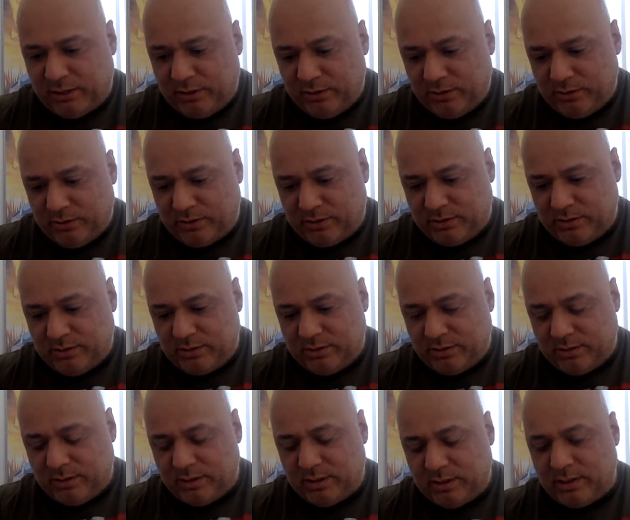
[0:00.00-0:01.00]
huge
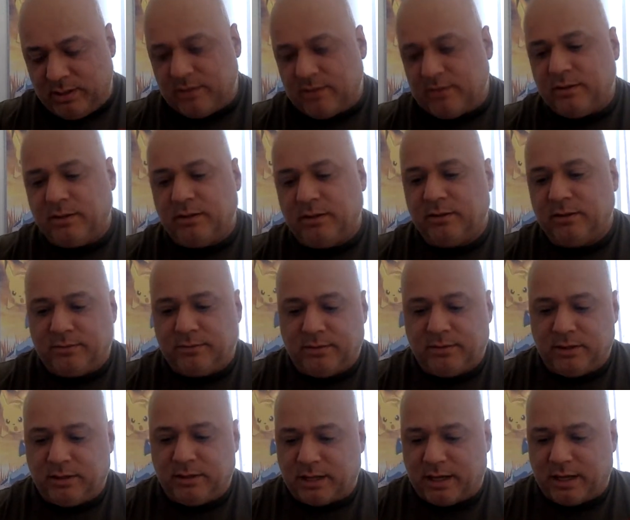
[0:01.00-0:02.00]

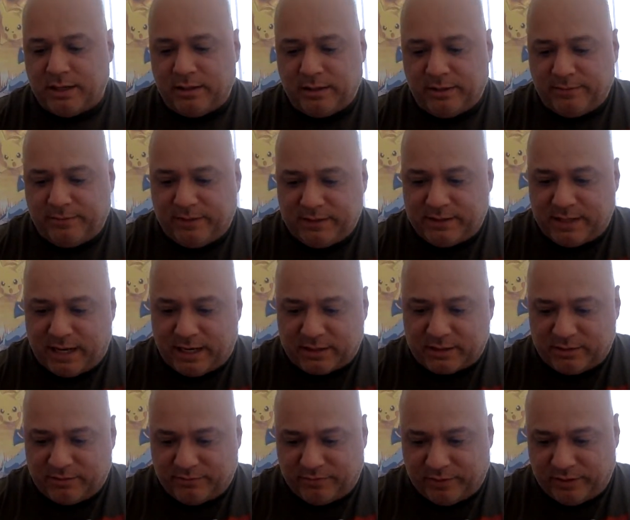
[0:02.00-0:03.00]
look. I love these
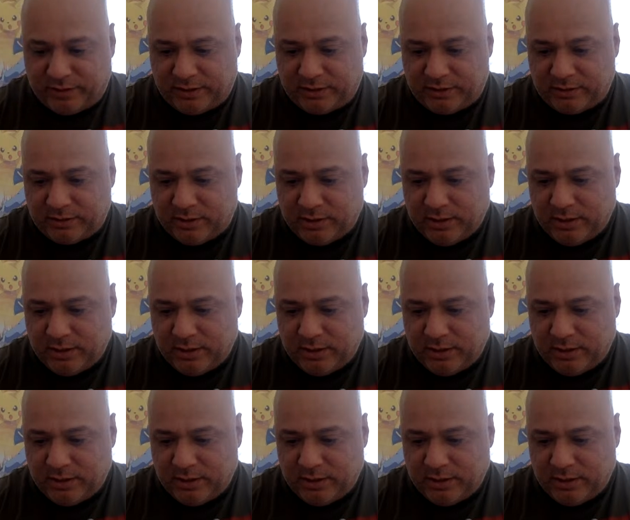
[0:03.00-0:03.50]
action figures.